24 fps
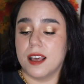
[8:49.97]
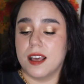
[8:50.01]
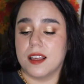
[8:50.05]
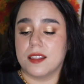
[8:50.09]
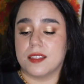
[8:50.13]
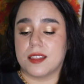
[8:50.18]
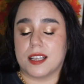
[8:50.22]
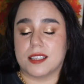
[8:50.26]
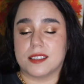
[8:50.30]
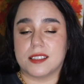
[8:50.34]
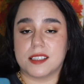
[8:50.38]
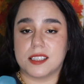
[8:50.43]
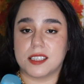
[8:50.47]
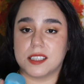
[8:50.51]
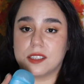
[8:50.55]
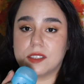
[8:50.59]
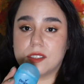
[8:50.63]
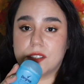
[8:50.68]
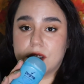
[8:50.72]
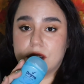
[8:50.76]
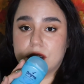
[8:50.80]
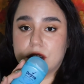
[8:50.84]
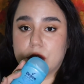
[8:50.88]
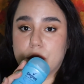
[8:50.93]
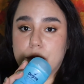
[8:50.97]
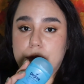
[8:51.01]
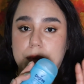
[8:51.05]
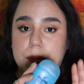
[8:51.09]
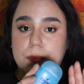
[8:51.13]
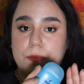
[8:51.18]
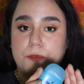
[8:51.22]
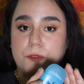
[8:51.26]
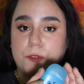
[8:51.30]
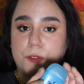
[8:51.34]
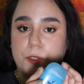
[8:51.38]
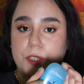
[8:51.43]
that's still
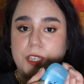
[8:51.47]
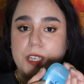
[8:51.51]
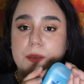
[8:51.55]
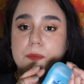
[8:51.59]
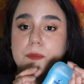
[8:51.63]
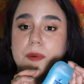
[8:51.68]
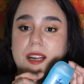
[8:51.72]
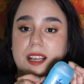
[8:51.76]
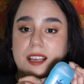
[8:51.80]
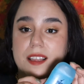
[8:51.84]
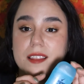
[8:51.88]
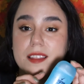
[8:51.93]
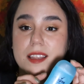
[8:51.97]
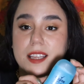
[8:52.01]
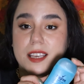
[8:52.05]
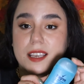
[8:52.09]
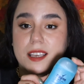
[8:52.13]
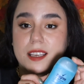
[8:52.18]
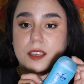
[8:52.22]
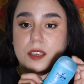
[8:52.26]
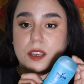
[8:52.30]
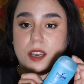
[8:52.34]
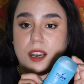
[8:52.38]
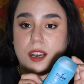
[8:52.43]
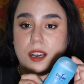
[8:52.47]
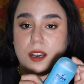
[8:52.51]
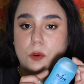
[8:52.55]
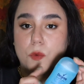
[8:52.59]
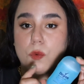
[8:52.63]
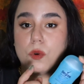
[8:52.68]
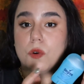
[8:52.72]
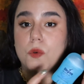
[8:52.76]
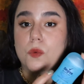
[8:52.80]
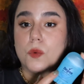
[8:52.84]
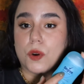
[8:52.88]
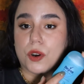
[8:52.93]
aluminum free, but I think
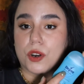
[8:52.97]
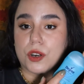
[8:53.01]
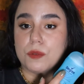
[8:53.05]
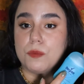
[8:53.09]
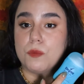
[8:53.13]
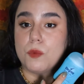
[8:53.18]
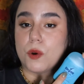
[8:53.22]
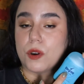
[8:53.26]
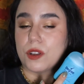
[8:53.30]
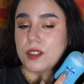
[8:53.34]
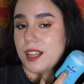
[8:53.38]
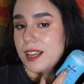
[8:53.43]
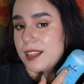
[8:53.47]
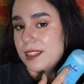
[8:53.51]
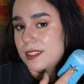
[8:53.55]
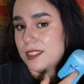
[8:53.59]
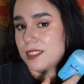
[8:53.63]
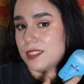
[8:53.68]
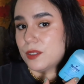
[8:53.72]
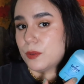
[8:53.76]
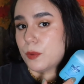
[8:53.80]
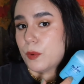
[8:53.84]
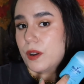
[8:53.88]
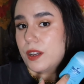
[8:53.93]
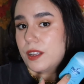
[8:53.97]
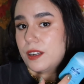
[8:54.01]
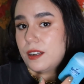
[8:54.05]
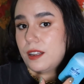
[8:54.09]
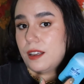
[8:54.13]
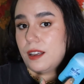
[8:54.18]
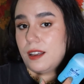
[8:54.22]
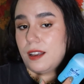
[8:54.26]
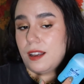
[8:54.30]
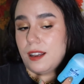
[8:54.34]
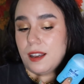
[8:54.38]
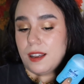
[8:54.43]
will work more like this one
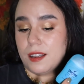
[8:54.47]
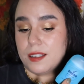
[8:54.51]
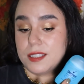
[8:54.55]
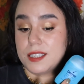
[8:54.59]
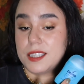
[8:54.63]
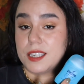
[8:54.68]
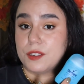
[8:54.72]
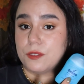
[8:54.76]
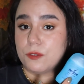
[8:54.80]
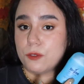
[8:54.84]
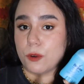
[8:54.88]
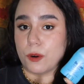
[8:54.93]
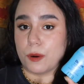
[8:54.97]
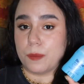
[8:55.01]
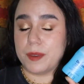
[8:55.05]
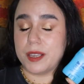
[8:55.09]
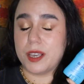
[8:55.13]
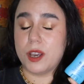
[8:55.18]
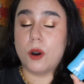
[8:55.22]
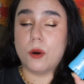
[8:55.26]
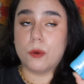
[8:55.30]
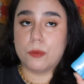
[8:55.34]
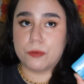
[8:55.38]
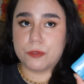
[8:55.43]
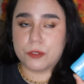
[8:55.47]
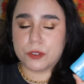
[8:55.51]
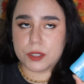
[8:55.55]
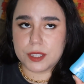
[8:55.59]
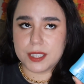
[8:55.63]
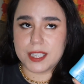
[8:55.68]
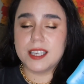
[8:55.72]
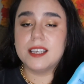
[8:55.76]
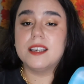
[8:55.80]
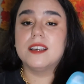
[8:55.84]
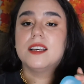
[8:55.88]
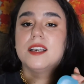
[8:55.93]
did for me,
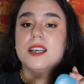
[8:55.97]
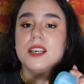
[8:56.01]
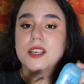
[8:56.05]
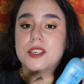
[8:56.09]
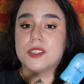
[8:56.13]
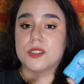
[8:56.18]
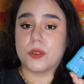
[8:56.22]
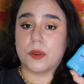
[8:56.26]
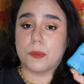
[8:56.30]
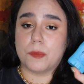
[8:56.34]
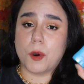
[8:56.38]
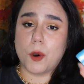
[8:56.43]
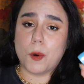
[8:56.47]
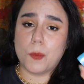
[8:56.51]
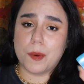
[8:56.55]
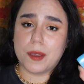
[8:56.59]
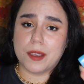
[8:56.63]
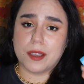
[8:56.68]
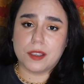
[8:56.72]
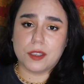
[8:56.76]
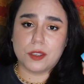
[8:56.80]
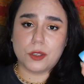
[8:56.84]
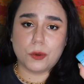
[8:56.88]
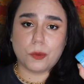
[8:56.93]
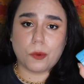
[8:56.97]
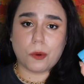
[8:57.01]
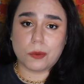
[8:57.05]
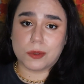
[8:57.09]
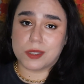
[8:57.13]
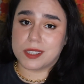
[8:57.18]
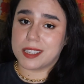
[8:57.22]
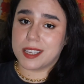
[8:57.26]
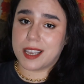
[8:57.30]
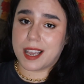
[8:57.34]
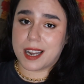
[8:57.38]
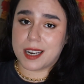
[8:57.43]
hopefully. So I'm hoping you won't
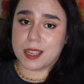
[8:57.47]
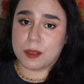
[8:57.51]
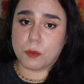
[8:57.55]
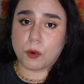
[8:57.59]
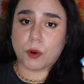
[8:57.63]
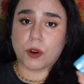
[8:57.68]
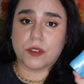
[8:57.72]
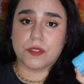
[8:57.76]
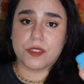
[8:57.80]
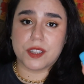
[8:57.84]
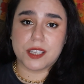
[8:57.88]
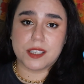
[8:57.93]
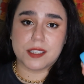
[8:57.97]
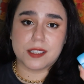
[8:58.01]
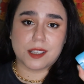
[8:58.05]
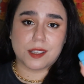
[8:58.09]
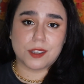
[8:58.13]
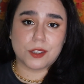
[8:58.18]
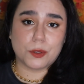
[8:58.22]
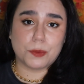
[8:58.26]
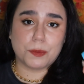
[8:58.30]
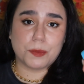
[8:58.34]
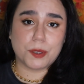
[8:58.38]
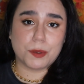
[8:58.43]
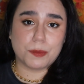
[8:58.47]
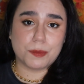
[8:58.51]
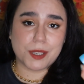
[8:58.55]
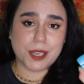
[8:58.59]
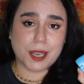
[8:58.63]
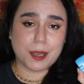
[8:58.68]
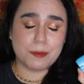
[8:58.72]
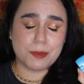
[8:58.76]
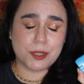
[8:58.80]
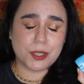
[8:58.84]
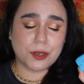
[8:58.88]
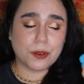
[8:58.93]
see any more of these aluminum
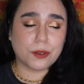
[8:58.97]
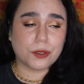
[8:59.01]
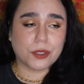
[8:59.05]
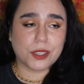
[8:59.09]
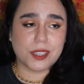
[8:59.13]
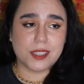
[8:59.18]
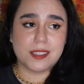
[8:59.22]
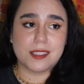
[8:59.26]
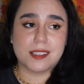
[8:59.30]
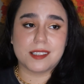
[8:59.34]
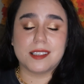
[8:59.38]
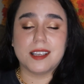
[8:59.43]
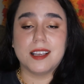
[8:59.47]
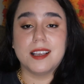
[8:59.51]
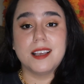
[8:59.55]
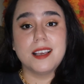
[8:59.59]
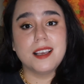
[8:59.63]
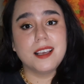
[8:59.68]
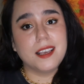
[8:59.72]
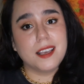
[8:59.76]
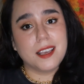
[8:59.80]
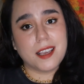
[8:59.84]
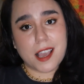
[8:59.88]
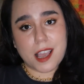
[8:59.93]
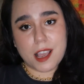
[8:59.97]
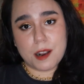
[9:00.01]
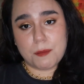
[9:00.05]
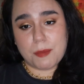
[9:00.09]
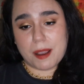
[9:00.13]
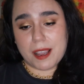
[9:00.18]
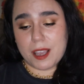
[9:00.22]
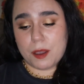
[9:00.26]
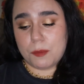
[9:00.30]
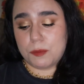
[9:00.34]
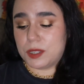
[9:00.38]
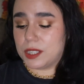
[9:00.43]
type deodorants in
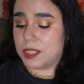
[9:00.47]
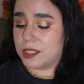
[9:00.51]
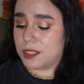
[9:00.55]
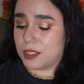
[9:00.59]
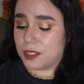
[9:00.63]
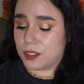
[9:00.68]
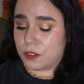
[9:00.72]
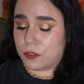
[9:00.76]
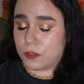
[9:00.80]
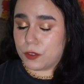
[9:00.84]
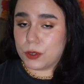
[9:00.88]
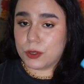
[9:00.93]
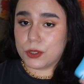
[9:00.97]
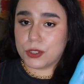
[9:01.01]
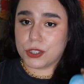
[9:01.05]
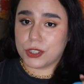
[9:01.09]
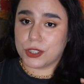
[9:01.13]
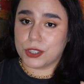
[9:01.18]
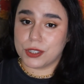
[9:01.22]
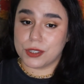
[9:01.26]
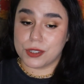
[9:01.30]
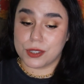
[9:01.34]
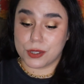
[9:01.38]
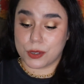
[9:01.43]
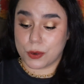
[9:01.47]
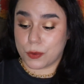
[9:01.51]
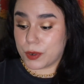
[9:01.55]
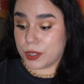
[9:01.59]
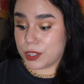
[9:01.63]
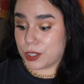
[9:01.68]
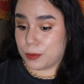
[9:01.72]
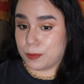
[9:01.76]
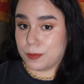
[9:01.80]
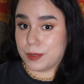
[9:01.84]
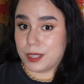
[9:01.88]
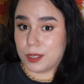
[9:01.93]
my empties in the future, so
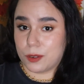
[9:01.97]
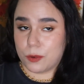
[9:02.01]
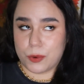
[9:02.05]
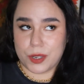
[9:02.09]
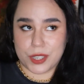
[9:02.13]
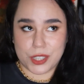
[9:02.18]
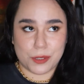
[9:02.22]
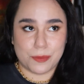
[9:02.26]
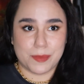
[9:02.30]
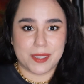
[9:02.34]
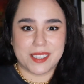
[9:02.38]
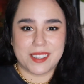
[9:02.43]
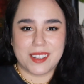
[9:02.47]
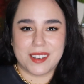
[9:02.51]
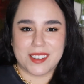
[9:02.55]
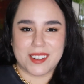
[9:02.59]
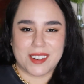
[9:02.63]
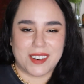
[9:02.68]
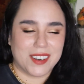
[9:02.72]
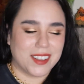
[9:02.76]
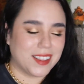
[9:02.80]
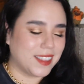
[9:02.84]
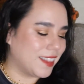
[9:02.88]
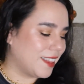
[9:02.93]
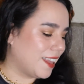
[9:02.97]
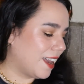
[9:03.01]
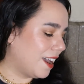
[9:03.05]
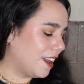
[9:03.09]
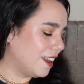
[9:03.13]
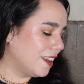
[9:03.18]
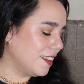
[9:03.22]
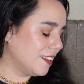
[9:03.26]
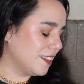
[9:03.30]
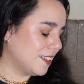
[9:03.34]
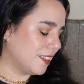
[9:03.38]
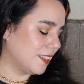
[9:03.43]
wish me luck on
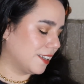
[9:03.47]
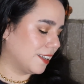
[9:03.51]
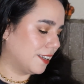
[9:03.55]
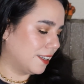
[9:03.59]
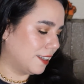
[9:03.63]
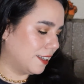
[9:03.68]
that.